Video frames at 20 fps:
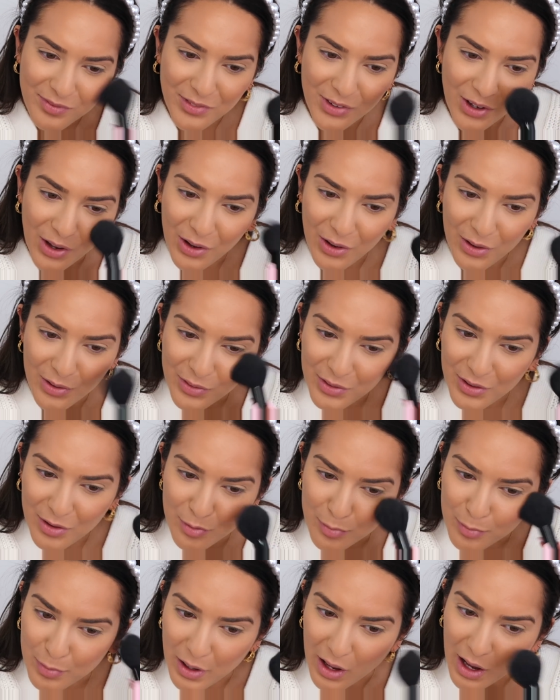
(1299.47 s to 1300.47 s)
tone
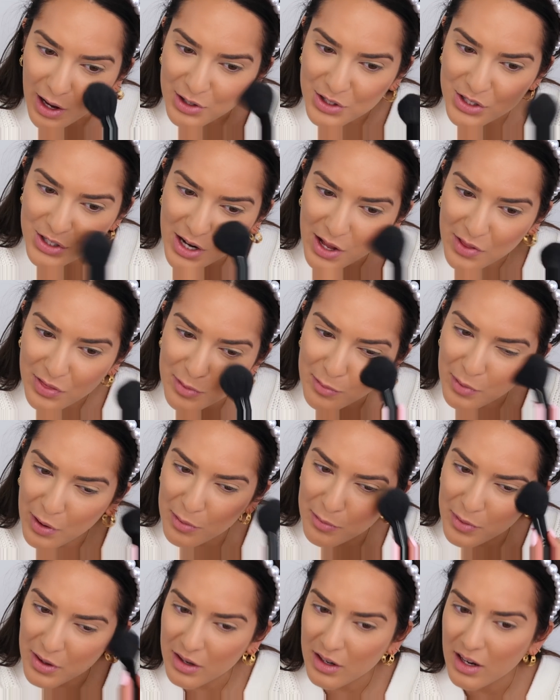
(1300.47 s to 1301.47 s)
of blush at the
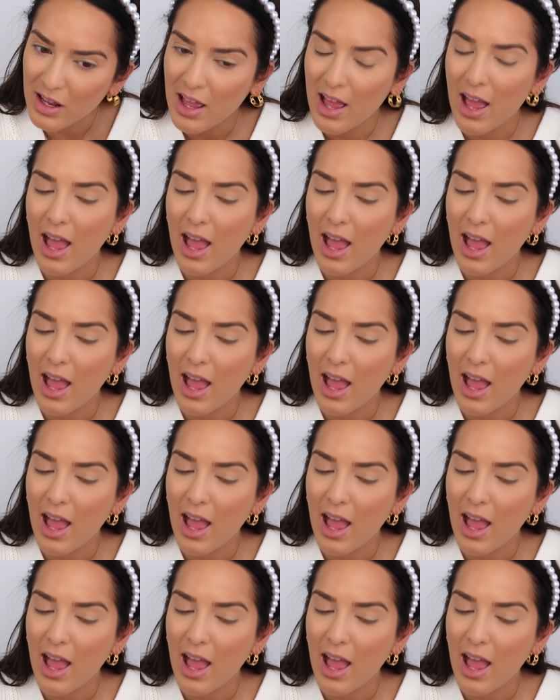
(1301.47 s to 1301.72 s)
moment,